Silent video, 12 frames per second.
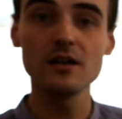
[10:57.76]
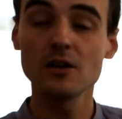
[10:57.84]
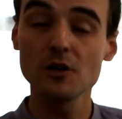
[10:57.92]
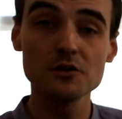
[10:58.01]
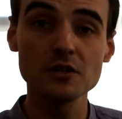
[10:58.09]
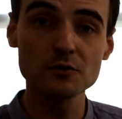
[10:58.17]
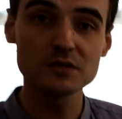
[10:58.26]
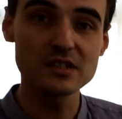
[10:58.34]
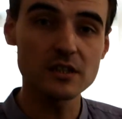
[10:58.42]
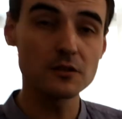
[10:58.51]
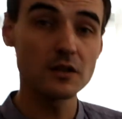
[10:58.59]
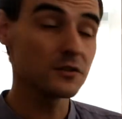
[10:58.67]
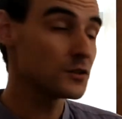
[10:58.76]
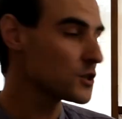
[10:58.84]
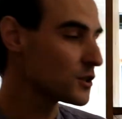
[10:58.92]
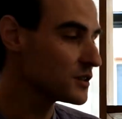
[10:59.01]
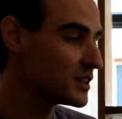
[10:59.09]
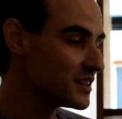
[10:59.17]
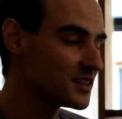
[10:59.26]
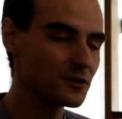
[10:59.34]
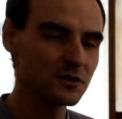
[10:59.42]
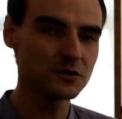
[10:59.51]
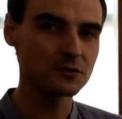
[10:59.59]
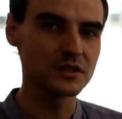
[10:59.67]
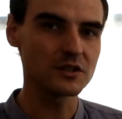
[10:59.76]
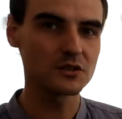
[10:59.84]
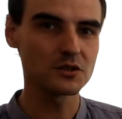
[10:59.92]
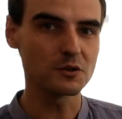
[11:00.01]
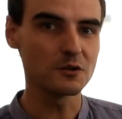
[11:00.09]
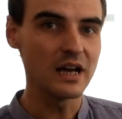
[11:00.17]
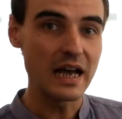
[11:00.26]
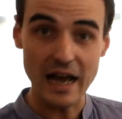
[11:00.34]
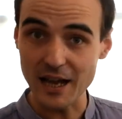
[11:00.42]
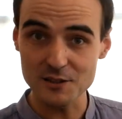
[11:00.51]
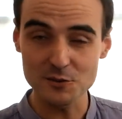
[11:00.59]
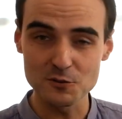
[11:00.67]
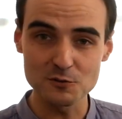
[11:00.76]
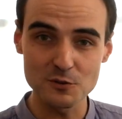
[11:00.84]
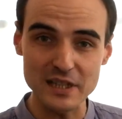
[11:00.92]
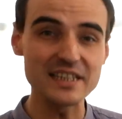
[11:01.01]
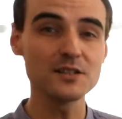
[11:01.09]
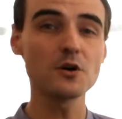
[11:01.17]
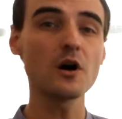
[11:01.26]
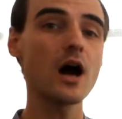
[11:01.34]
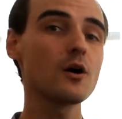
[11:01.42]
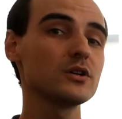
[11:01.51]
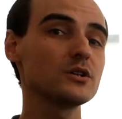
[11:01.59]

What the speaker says: unknown, uncharted territories, so I don't really know how